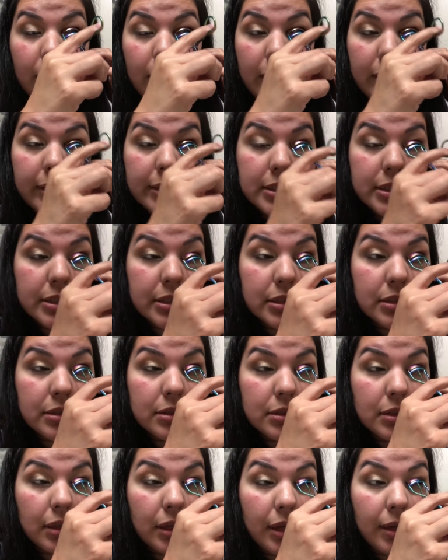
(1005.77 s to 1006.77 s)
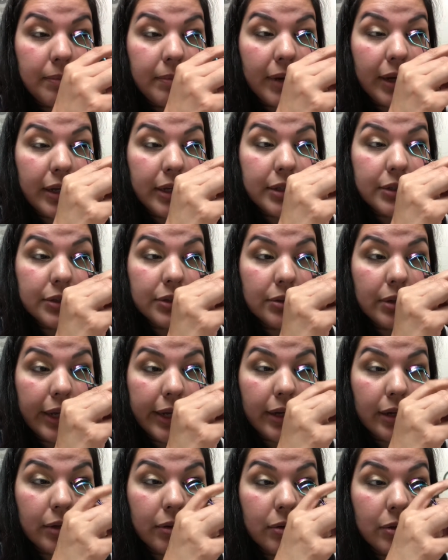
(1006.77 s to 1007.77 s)
I'm not gonna do like
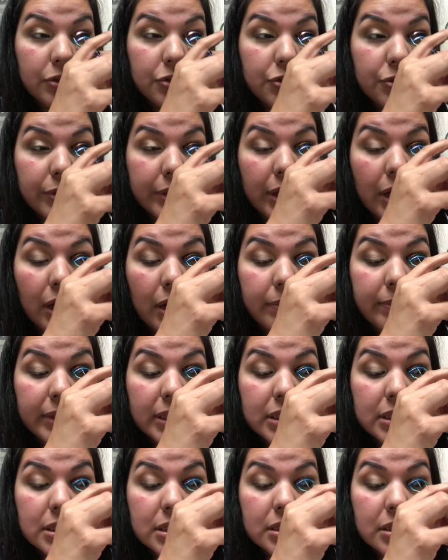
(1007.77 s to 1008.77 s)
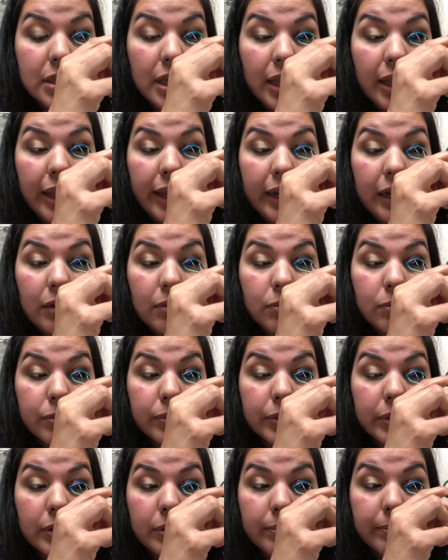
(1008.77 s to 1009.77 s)
a grocery haul because it's not like a
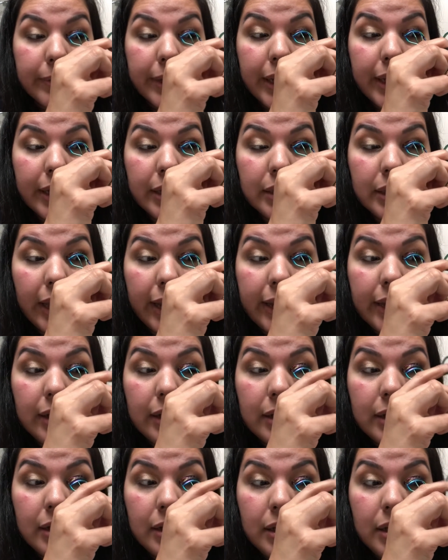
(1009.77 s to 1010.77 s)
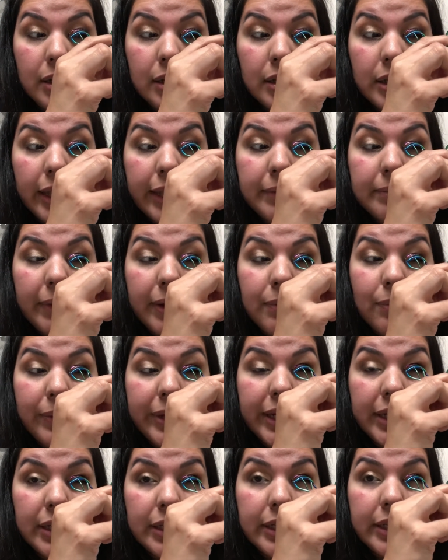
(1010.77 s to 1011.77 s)
real big like my
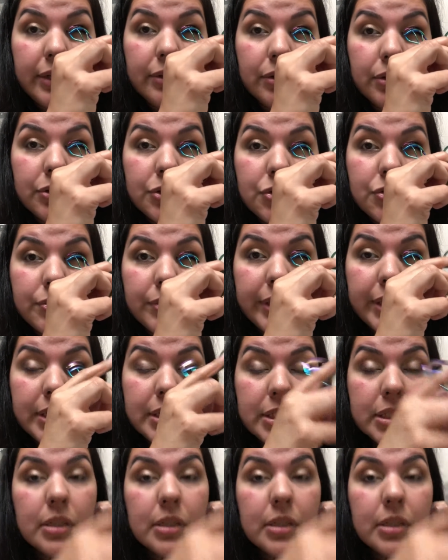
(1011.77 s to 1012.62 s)
weekly groceries.